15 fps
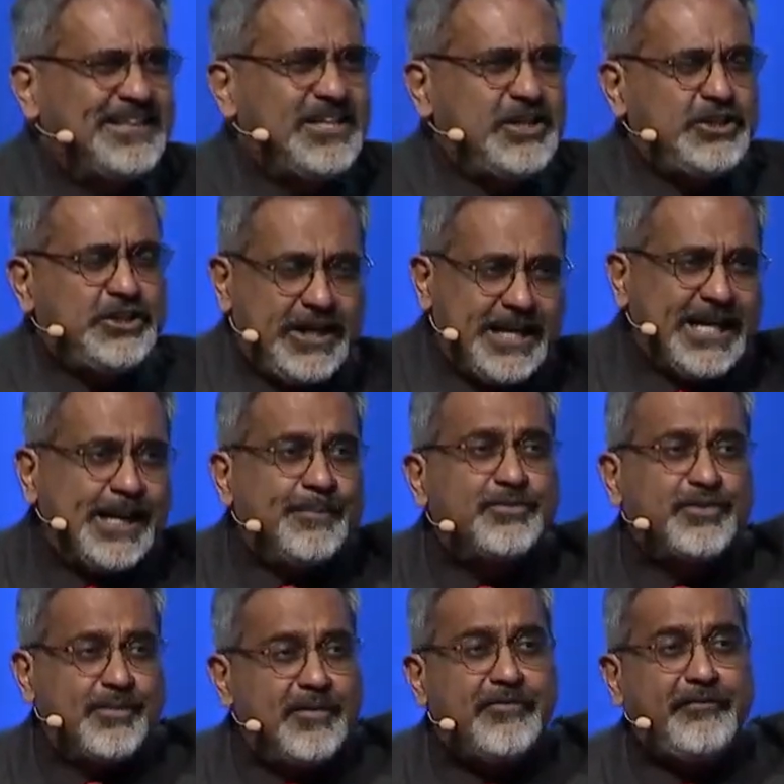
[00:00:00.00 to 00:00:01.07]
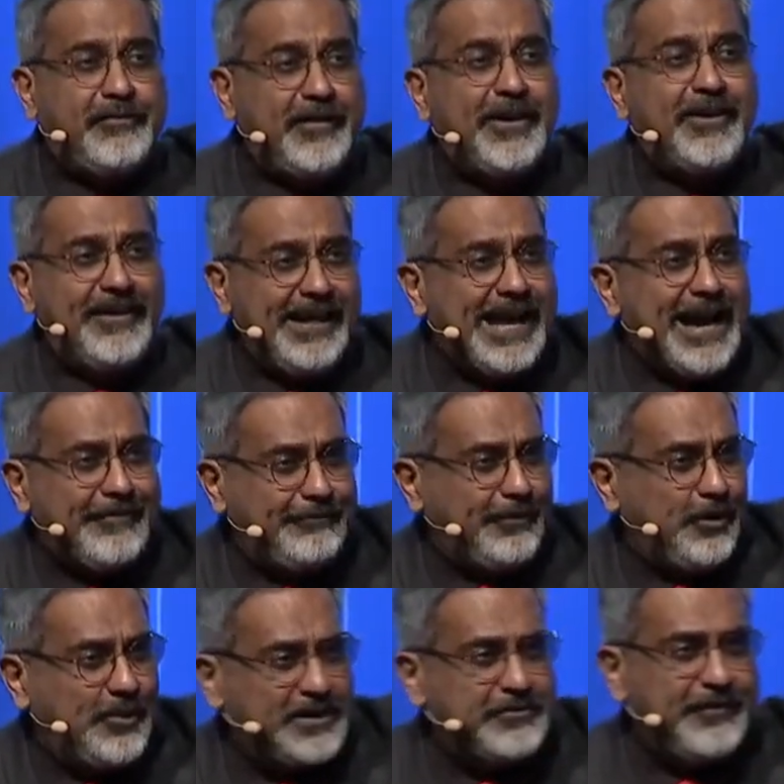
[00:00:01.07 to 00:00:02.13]
She comes from a fairly
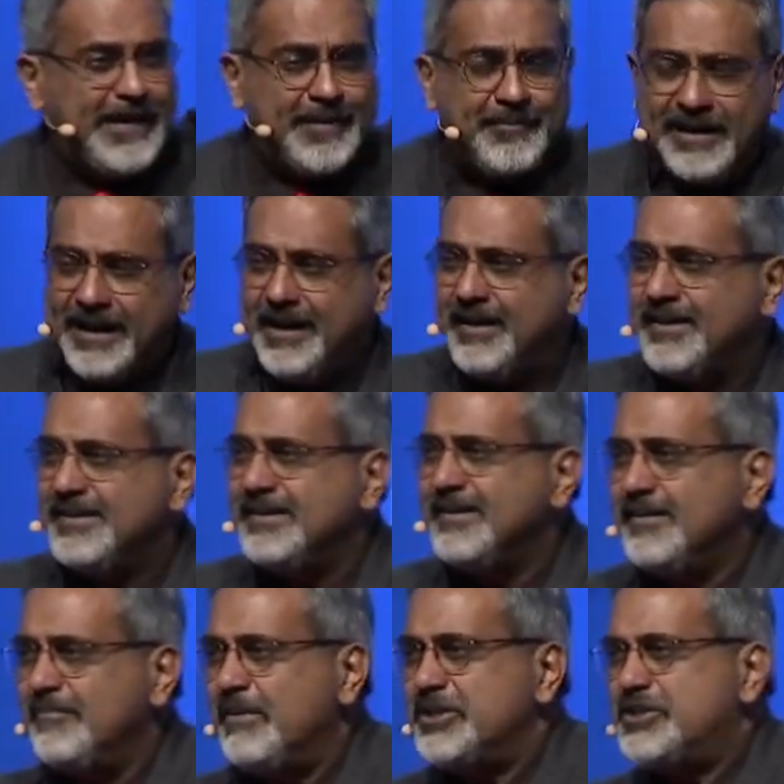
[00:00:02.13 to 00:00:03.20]
affluent family, but